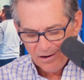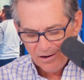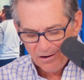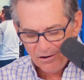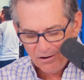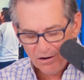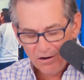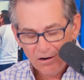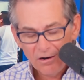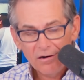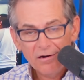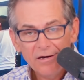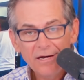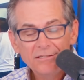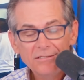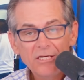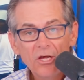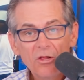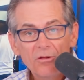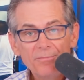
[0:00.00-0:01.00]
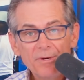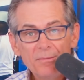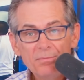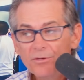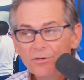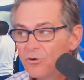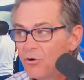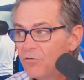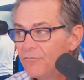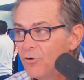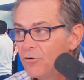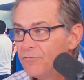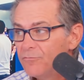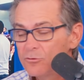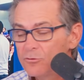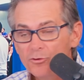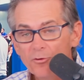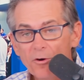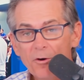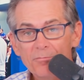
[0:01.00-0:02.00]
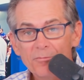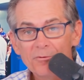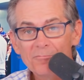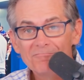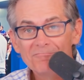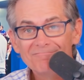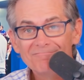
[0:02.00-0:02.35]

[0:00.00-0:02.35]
Huh, and telling people to go vote for Trump.